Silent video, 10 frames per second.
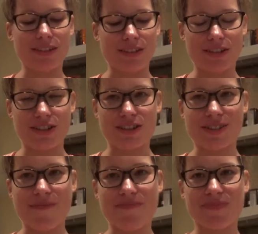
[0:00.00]

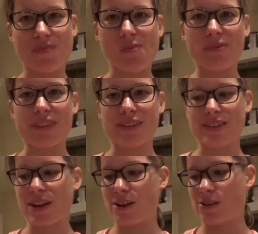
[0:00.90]
delicious.
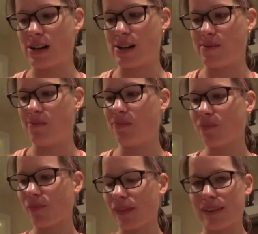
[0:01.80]
So
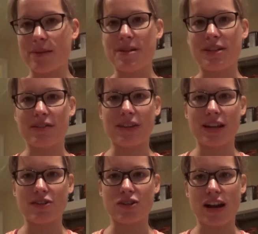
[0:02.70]
let me know if you
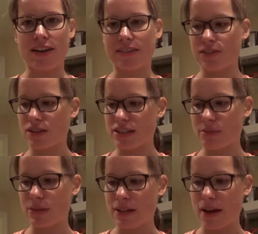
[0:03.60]
guys try out this
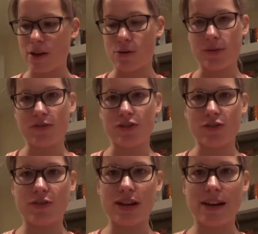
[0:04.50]
recipe. I hope you
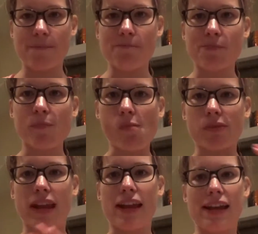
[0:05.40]
enjoy.
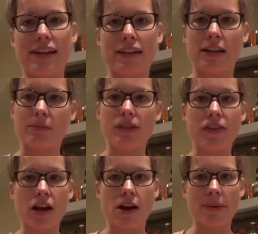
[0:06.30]
And leave
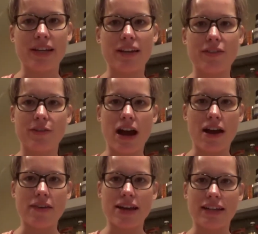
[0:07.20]
a comment if you
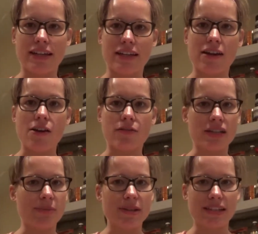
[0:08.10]
have any
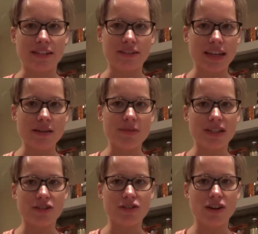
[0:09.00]
recipes that you'd like me
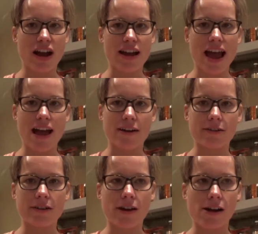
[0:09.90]
to try out